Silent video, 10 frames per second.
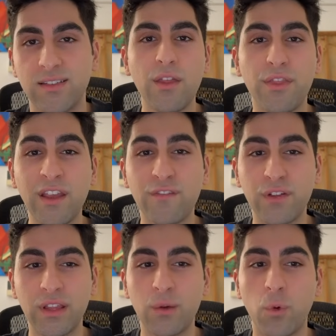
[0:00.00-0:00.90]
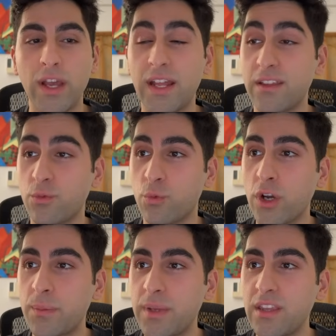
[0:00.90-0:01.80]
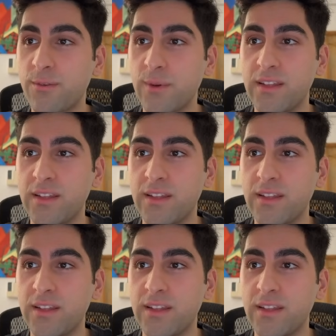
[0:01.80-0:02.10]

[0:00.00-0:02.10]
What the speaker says: Thankfully, White has rook b3,